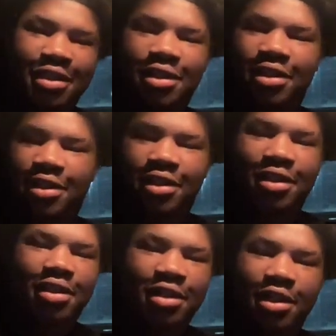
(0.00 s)
Turn a
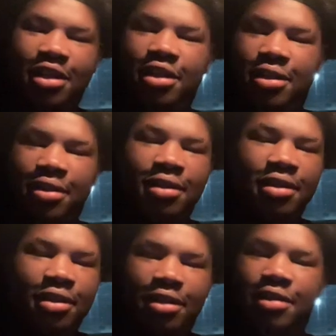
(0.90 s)
little bitch up a notch.
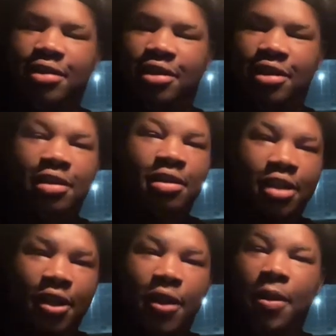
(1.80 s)
P A P on the
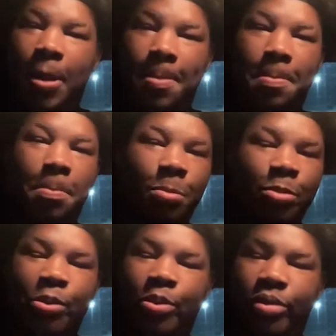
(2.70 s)
rib with the crack out
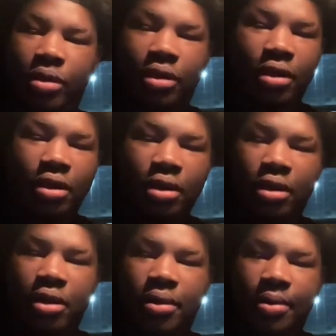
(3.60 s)
pink bird bag,
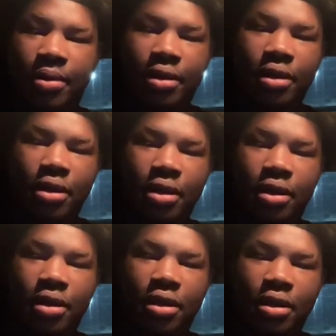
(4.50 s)
okay. Every day she
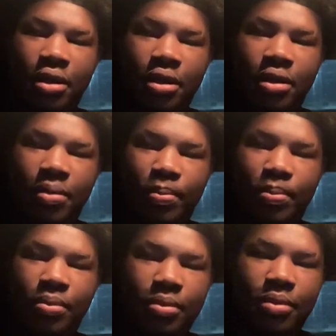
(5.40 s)
little shit with the clip, been
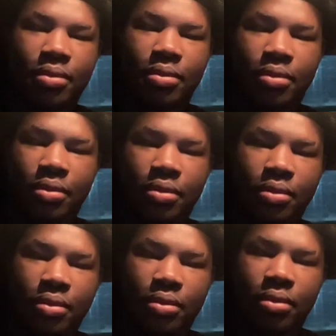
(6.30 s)
taken with the seal on the
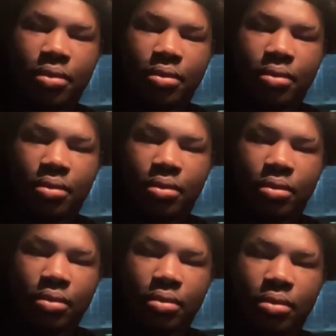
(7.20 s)
tag, okay.
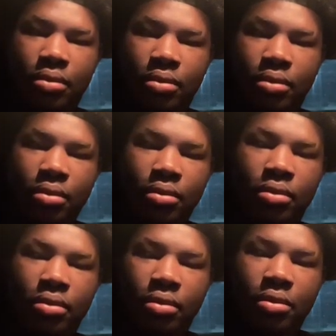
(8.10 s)
Fire that bitch, try to be like
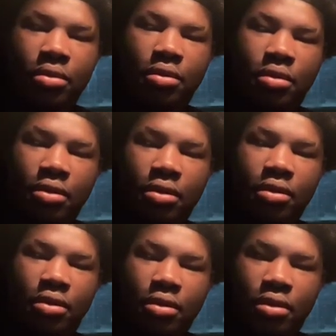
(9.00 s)
a multiple screw with a
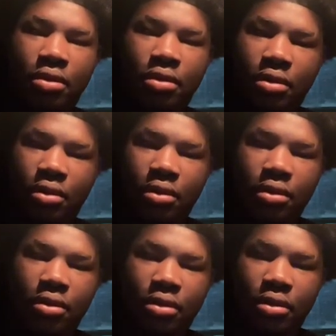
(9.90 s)
trunk full of bags.
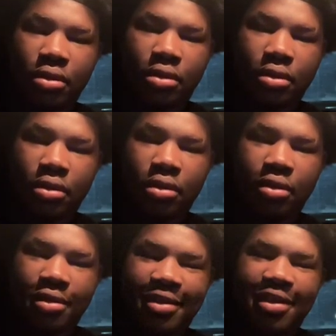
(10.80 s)
N B A gang, we
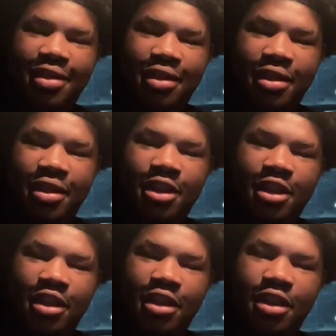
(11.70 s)
spin like the carnival, load
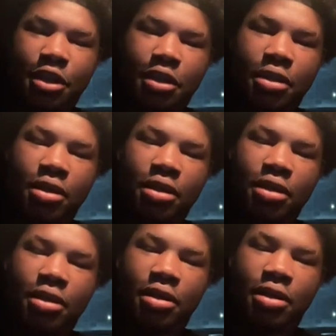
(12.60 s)
up the stick and we
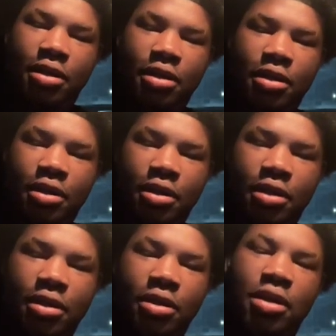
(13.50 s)
crash. I got
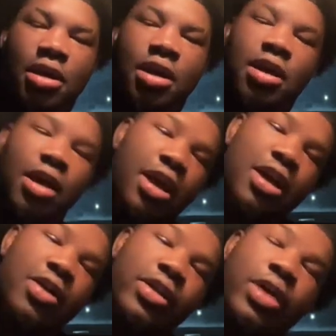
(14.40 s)
on route with the Christian. I ain't
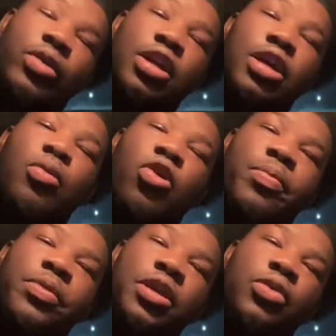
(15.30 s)
gonna lie, we need more
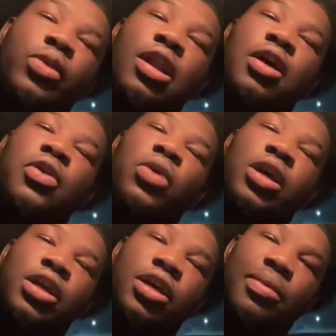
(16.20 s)
Pee Wee Longway
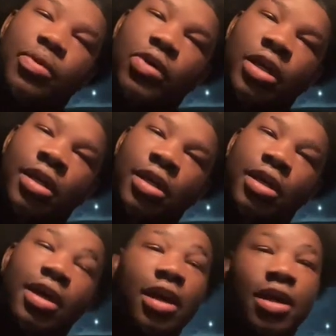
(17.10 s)
and YoungBoy.
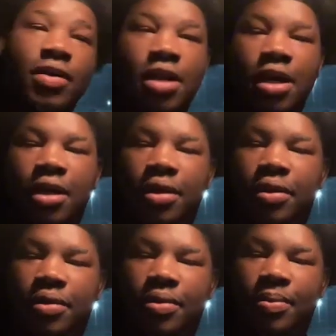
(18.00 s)
I ain't gonna
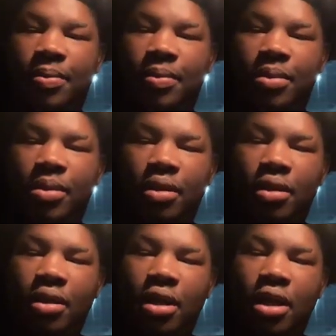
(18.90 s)

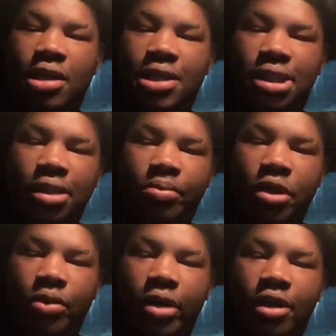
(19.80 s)
lie. I ain't seen Pee
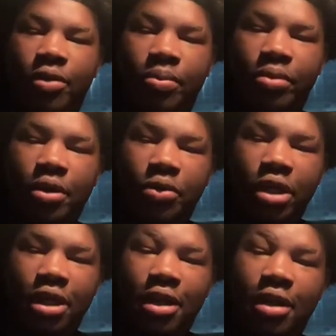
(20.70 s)
Wee Pee Wee
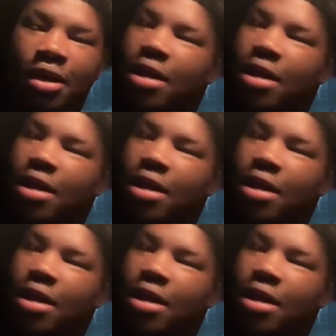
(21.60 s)
in the.